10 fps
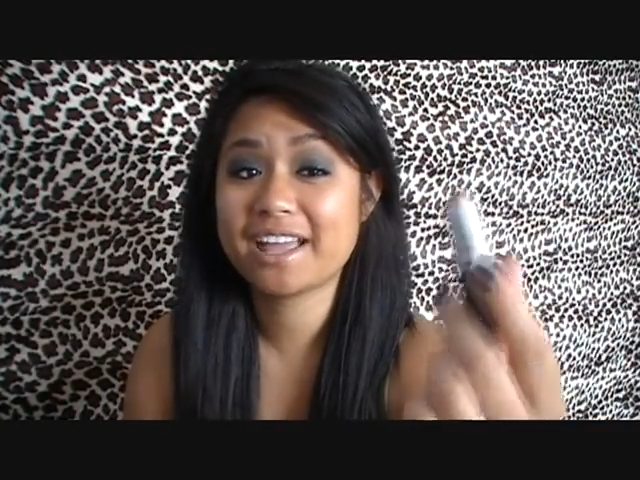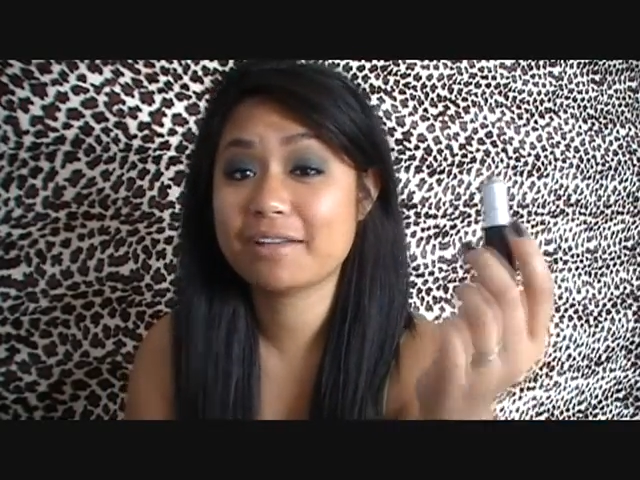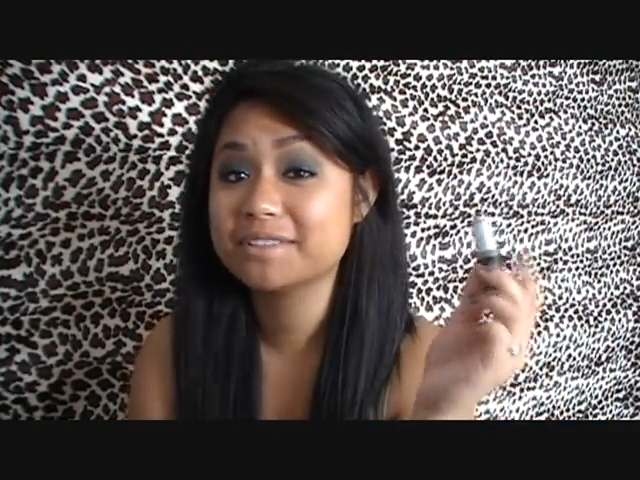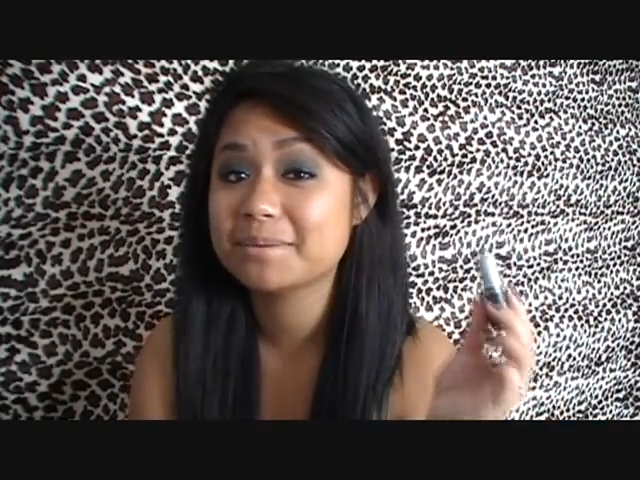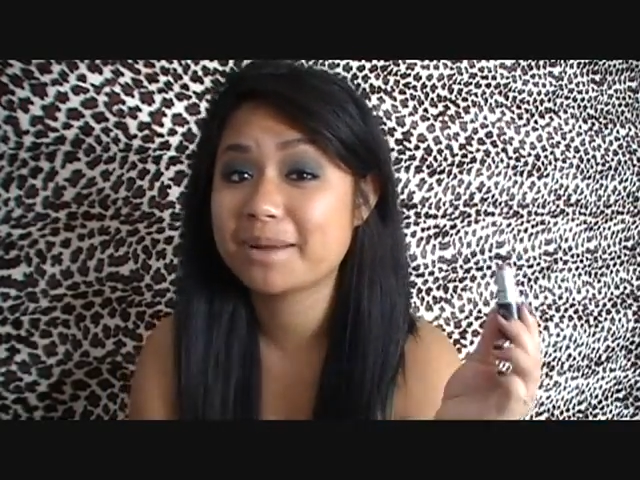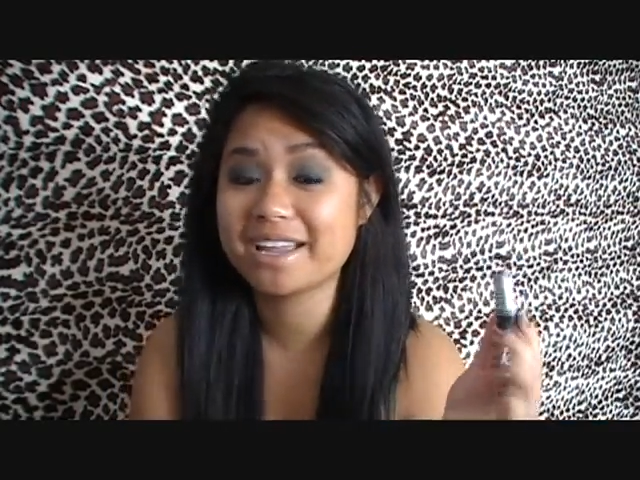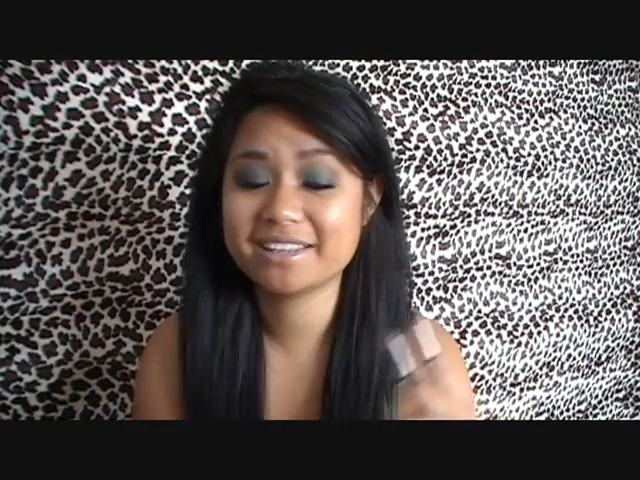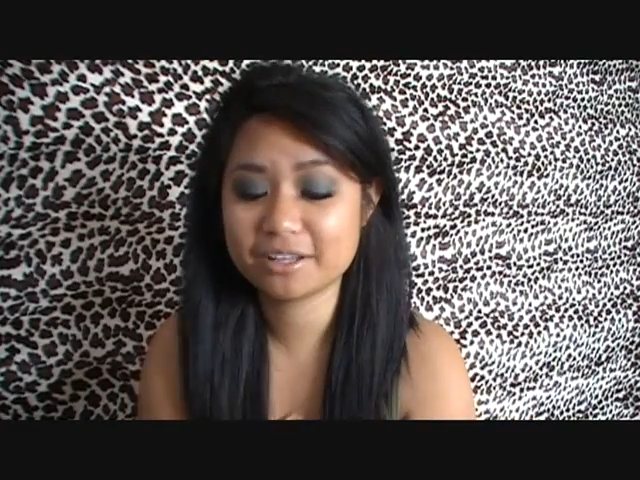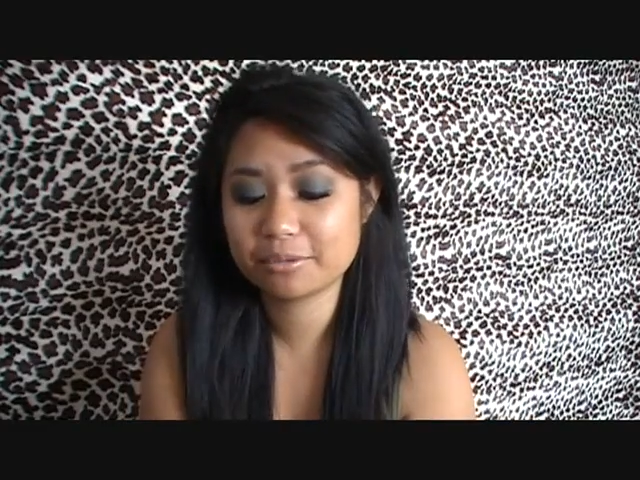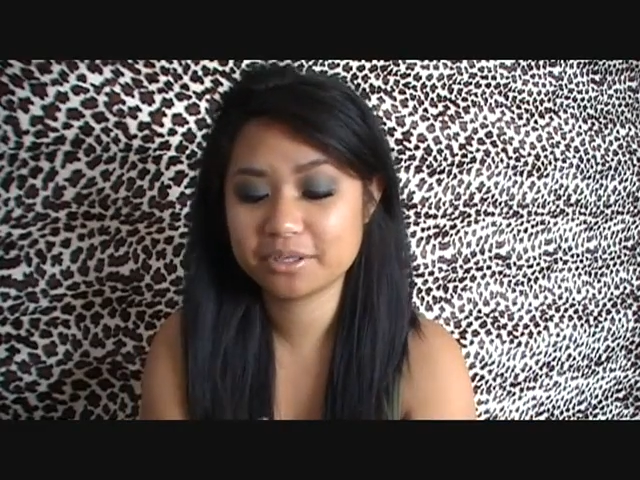have to buy
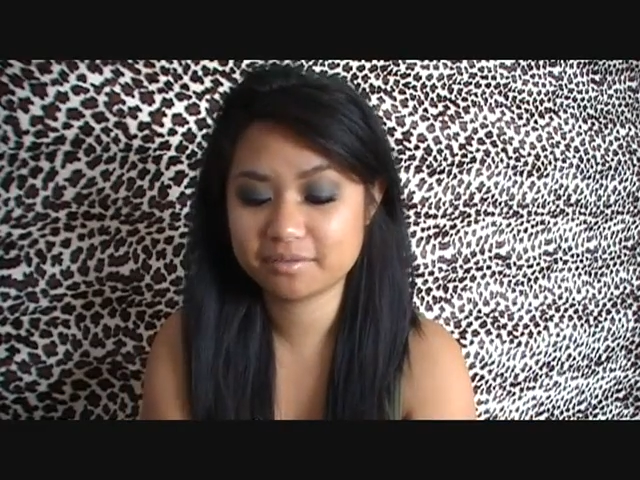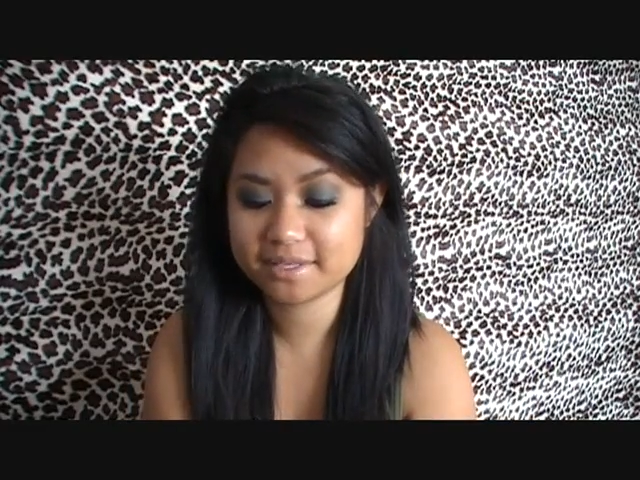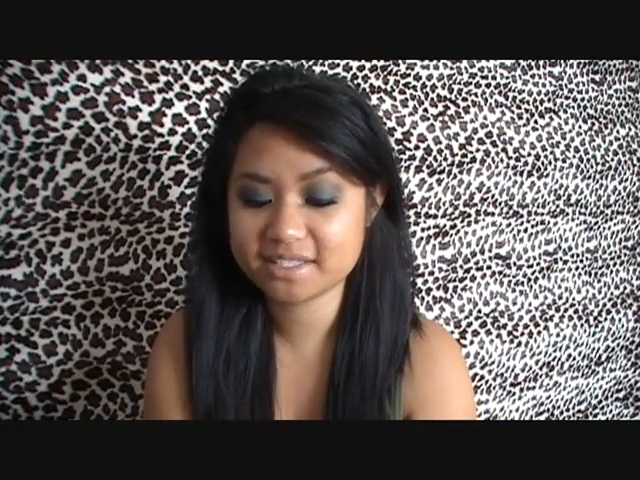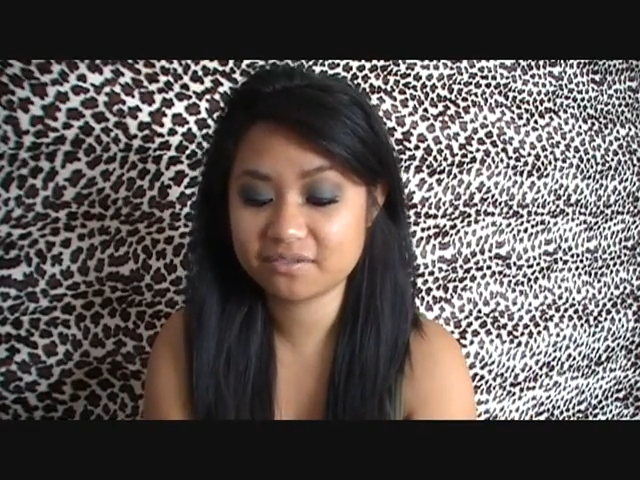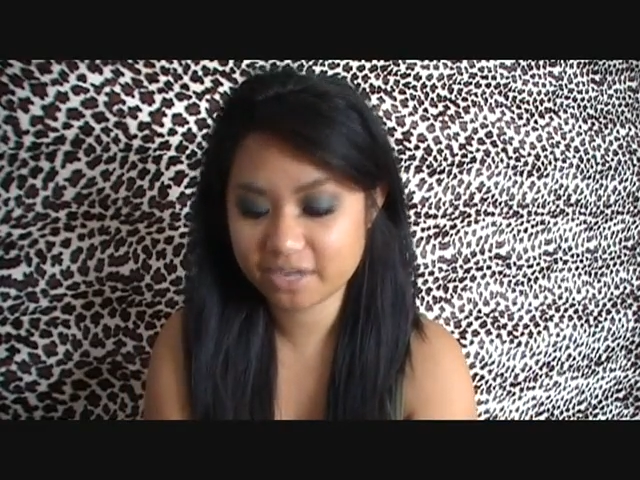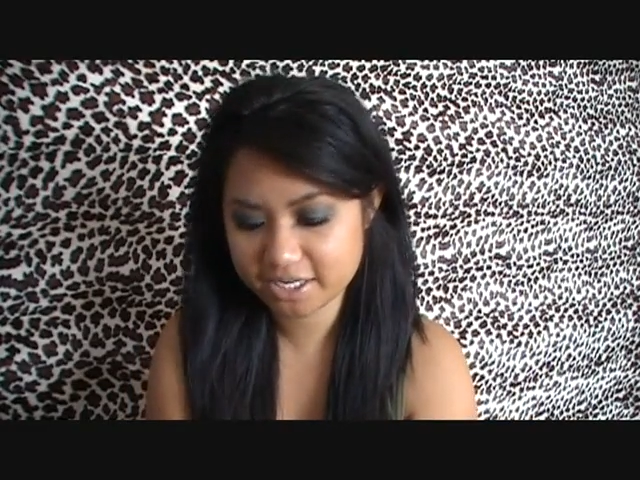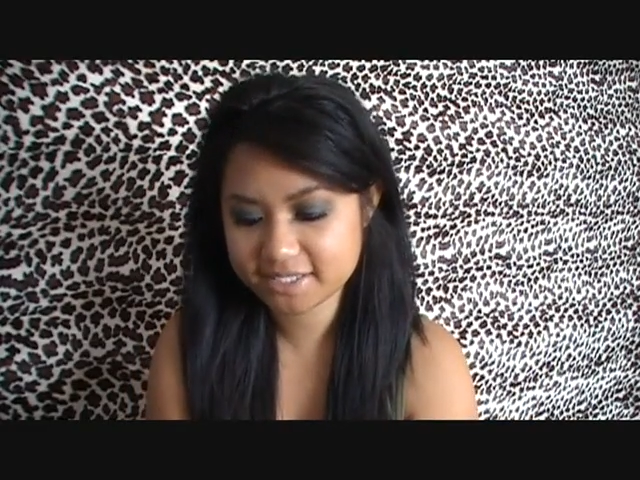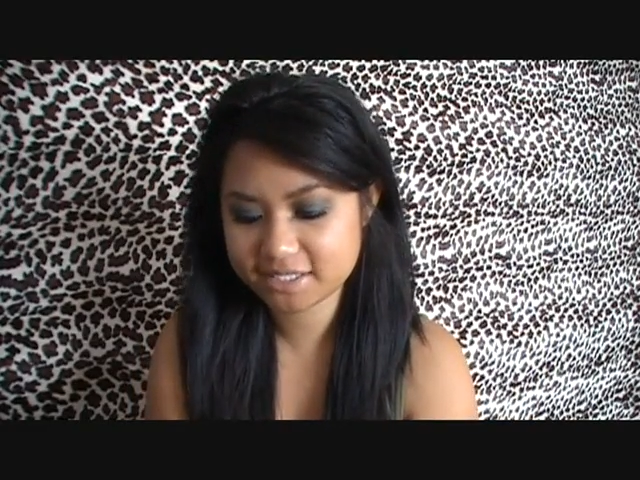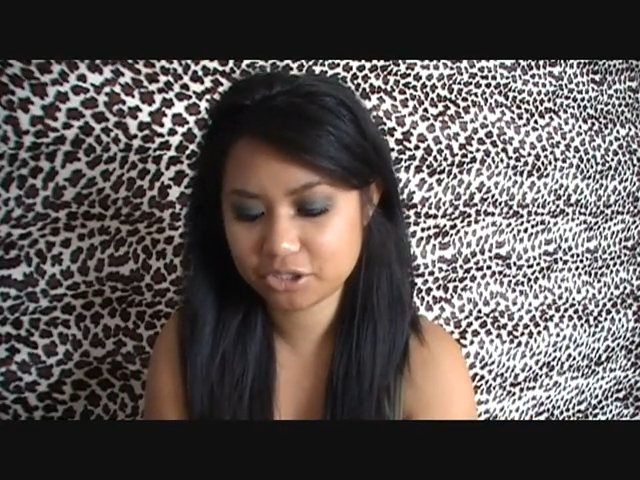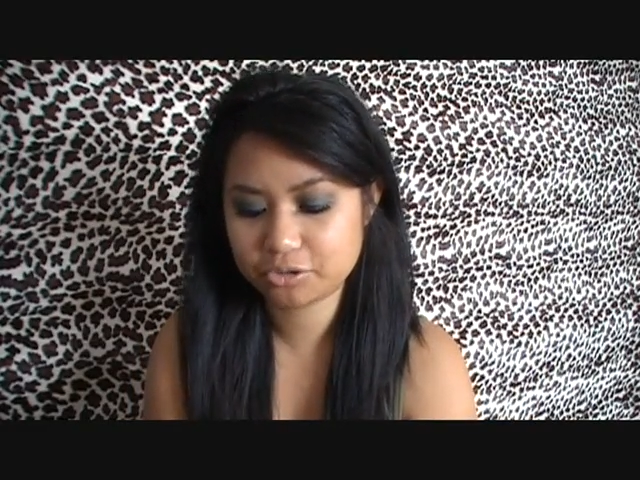another one of these very
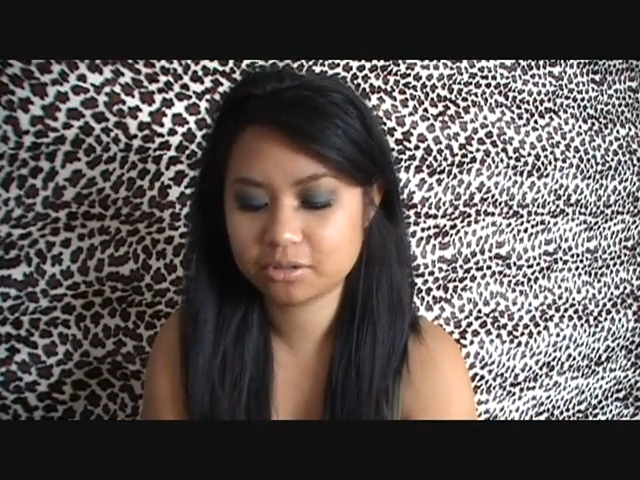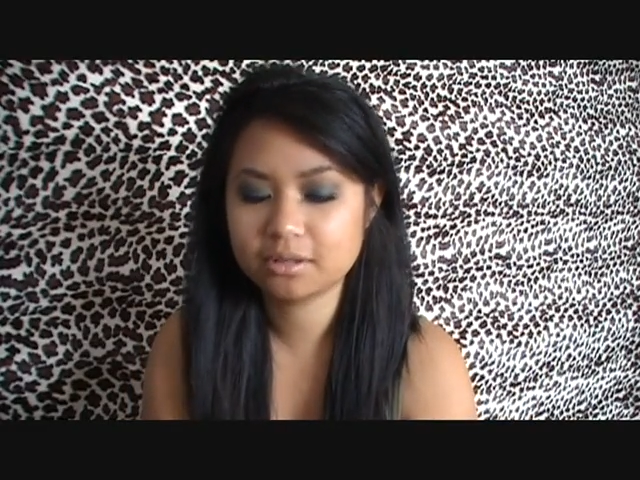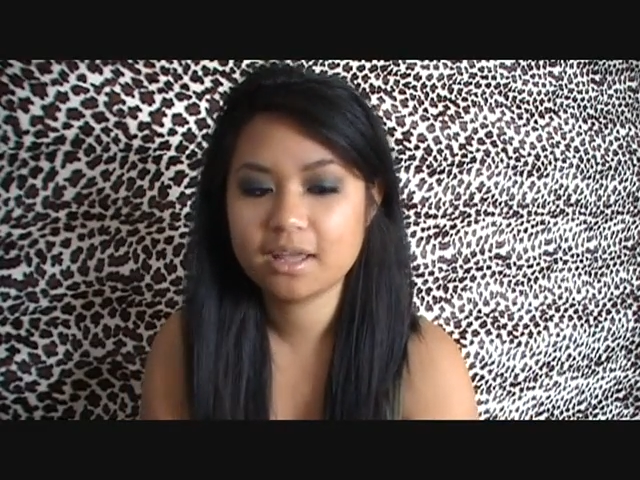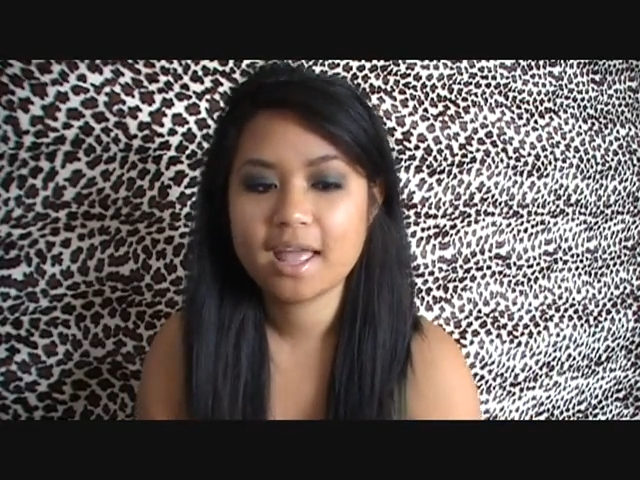soon.